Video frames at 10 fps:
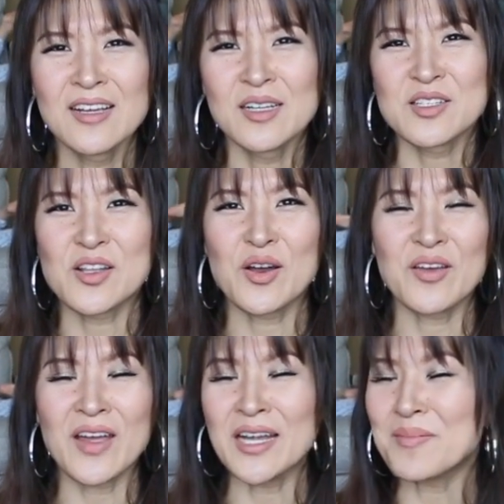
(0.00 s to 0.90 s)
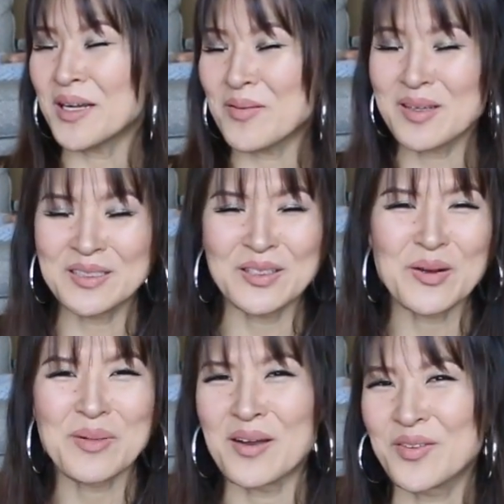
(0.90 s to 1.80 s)
So if anybody wants to know
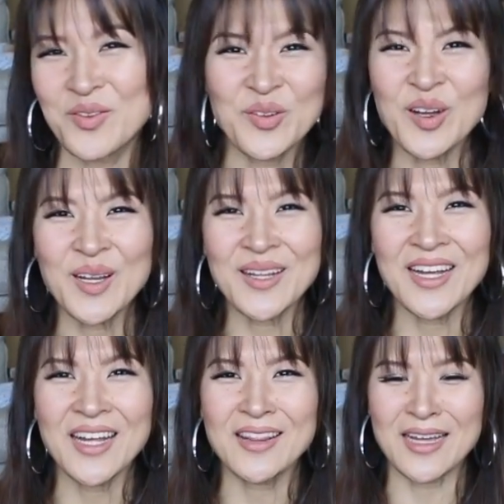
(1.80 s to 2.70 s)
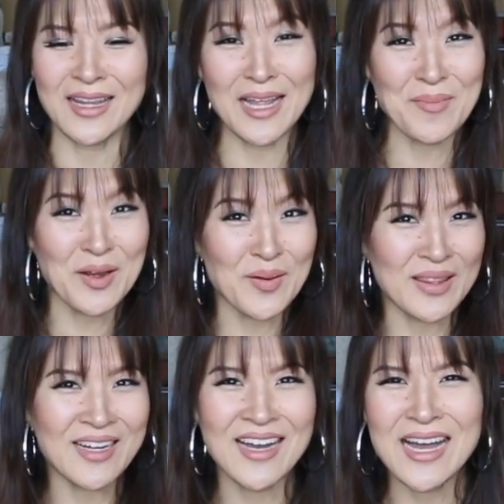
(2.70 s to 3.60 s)
about Freely, then let me know in
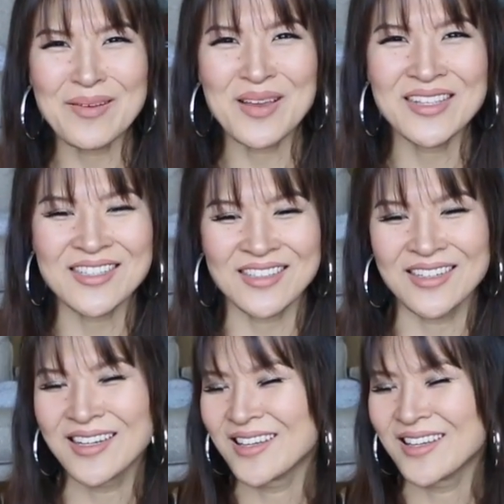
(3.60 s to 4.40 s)
the comments and